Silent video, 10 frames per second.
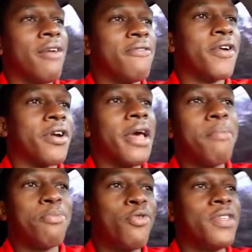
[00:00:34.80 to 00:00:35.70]
further
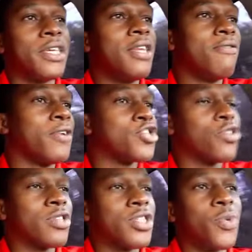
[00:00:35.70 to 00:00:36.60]
improve his
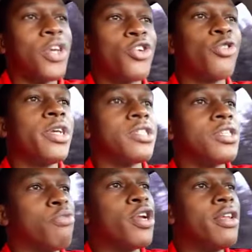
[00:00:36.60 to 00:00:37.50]
infrastructure to increase
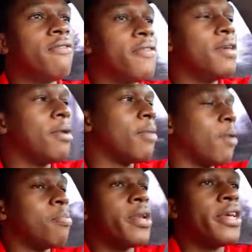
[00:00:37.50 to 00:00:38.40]
his breeding female
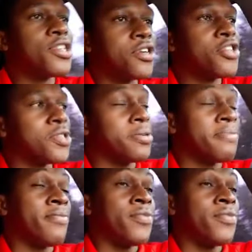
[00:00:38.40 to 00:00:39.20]
population. So,